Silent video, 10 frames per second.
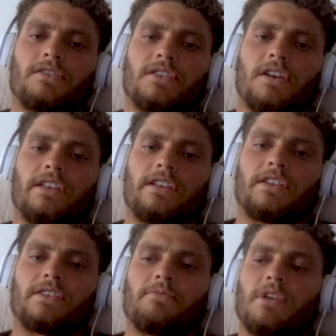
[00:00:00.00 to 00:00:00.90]
It was kind of
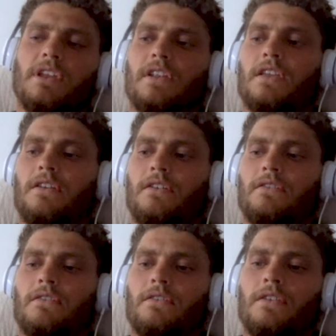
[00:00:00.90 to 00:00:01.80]
just me and Nico
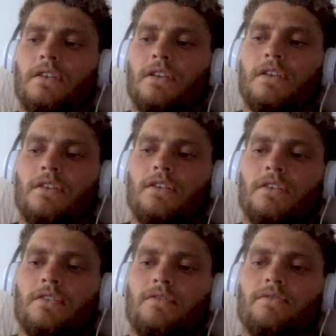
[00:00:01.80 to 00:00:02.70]

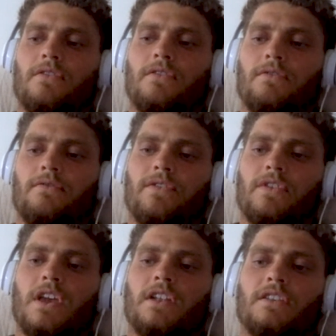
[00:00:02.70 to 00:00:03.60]
for
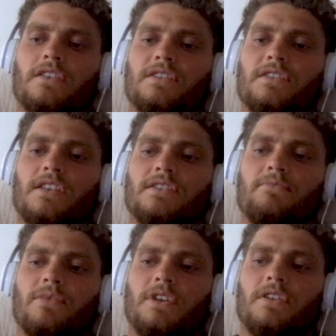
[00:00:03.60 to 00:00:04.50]
the end of the
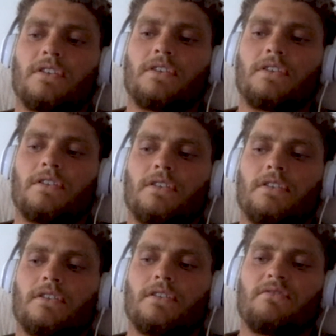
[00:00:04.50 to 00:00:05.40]
season. But
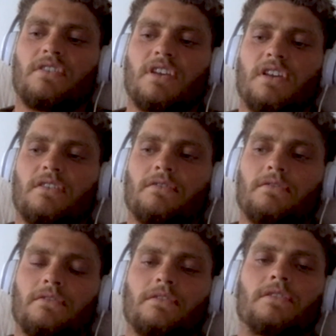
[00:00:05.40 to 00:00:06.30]
yeah,
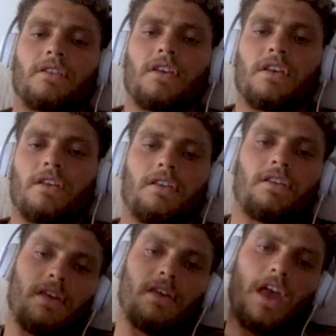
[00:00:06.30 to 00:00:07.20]

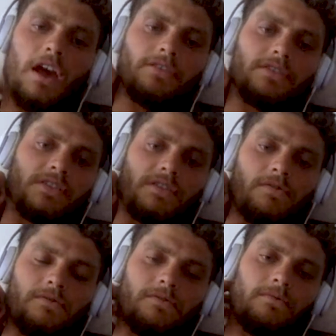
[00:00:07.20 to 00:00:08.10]
it was
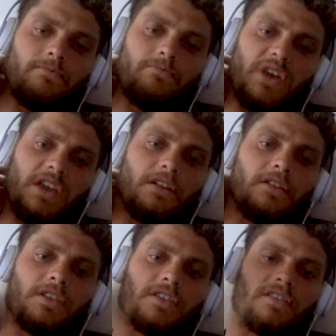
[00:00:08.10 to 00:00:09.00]
cool being
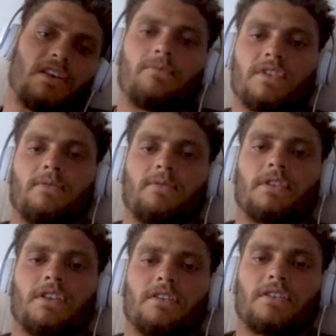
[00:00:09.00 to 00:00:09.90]
on the team with
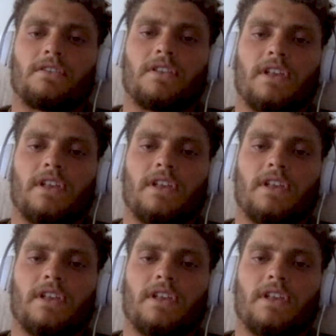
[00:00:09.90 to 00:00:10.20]
someone that